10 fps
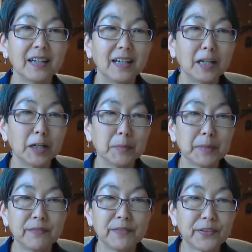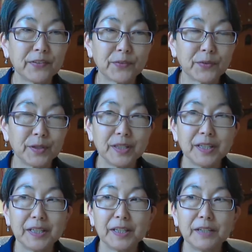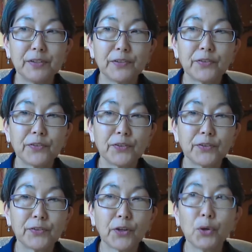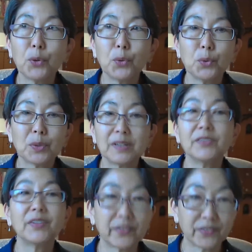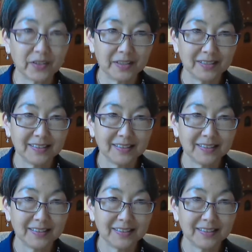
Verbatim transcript: Um, if it's if it's so contested,